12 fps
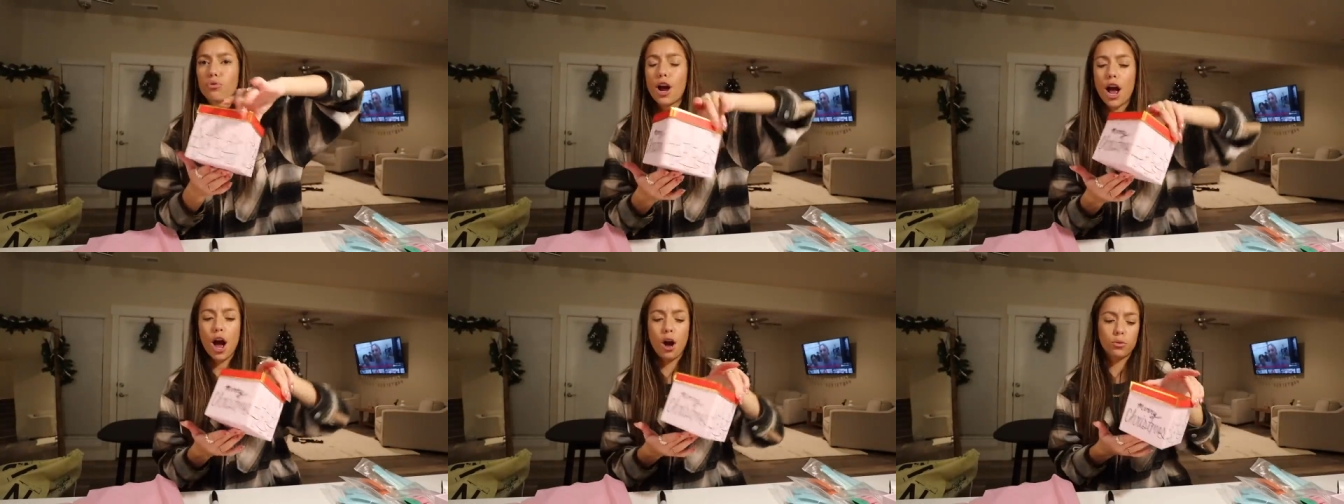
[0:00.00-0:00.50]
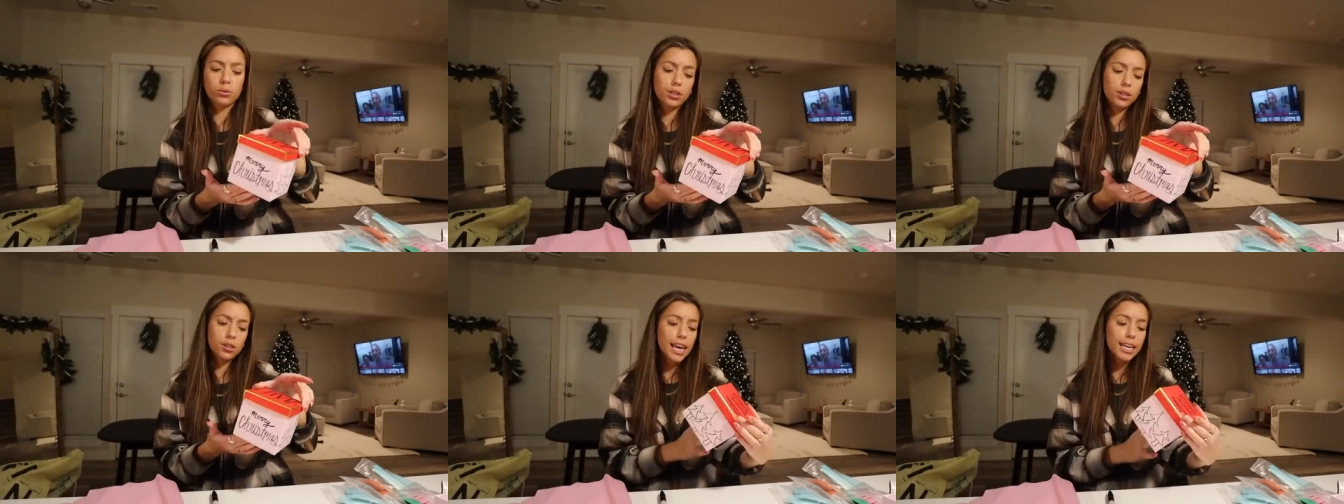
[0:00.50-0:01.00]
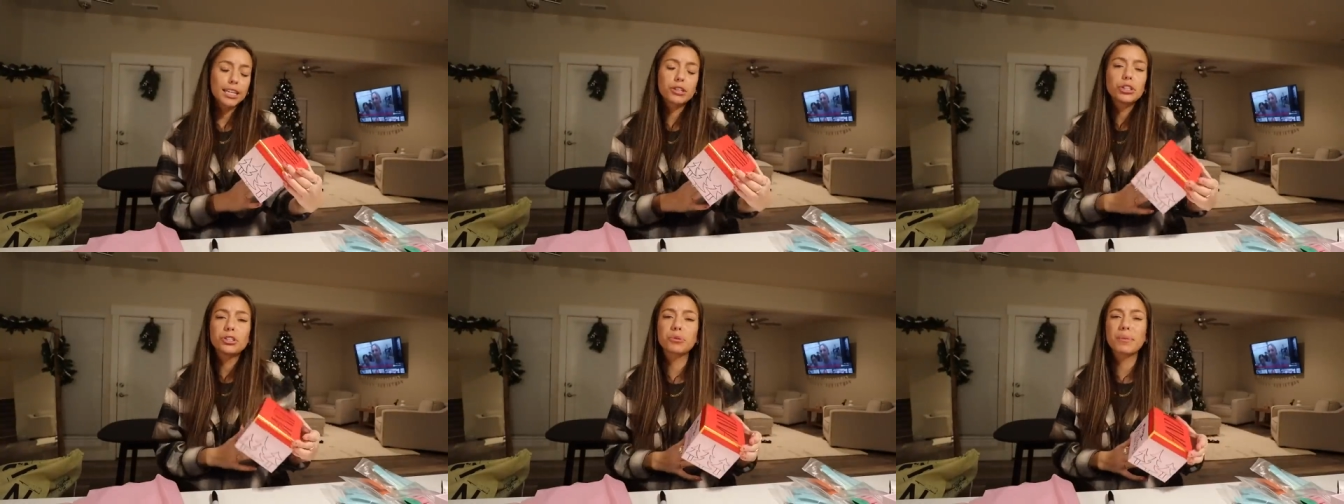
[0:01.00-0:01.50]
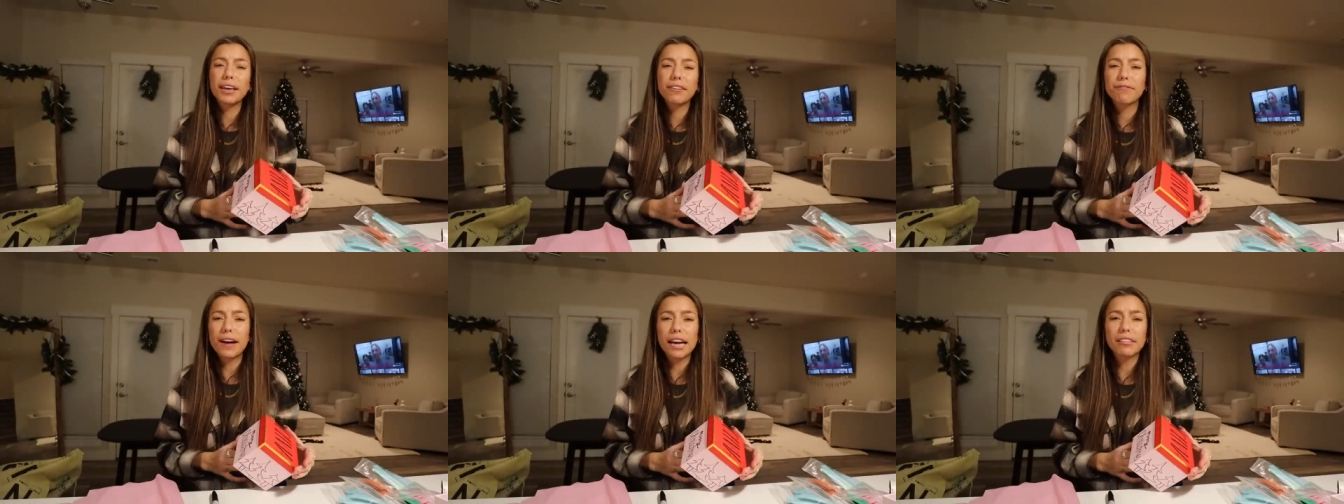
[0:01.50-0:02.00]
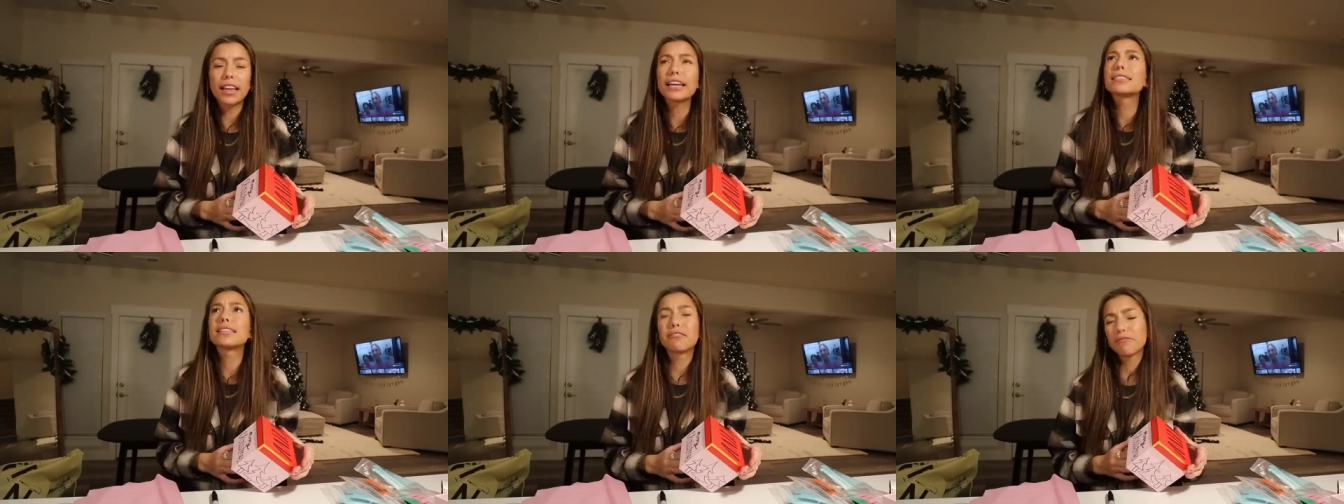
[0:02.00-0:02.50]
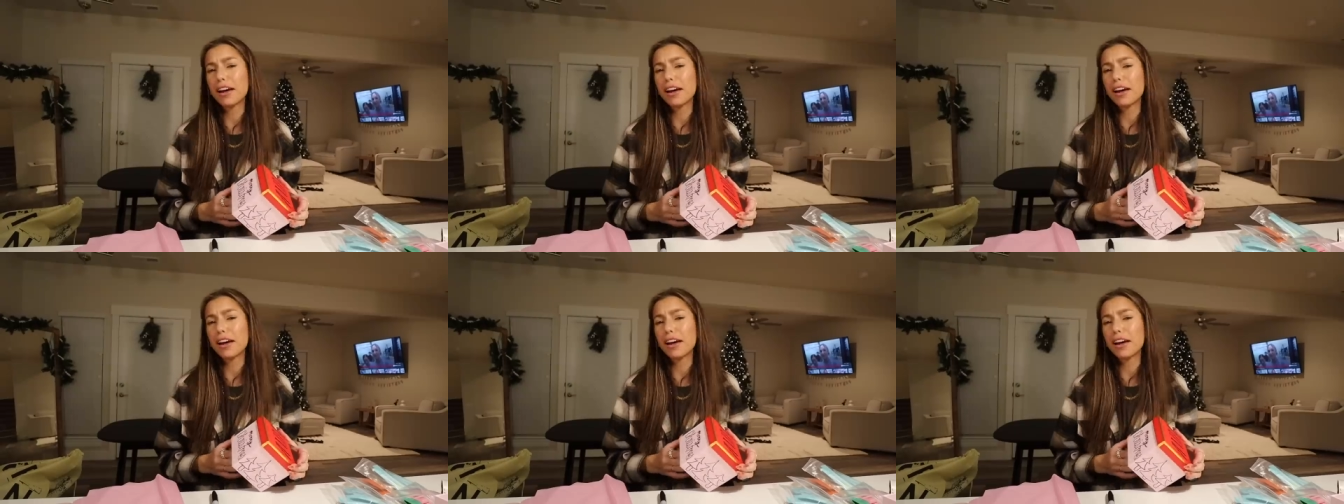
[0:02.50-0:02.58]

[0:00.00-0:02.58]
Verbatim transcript: around. And it literally took me like less than